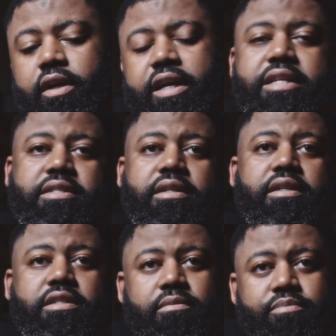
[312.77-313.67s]

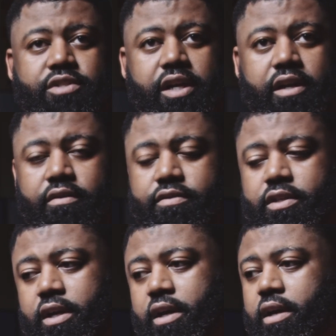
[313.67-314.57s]
incidents themselves.
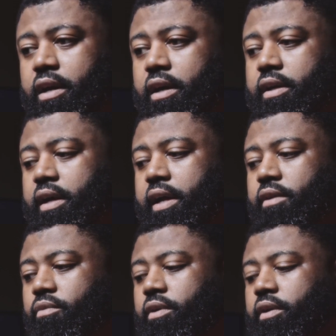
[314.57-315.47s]
I
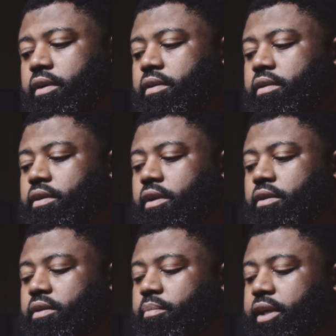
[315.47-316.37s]
didn't want it
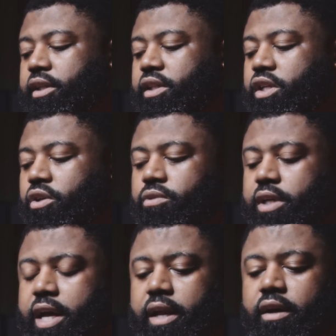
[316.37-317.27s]
to be too
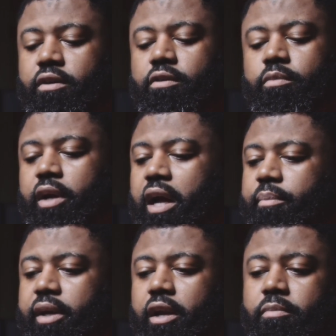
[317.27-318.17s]
dead on, but I
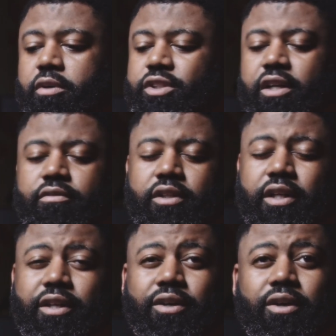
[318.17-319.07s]
mean almost
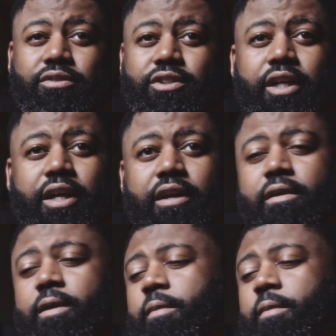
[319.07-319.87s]
everything you're gonna see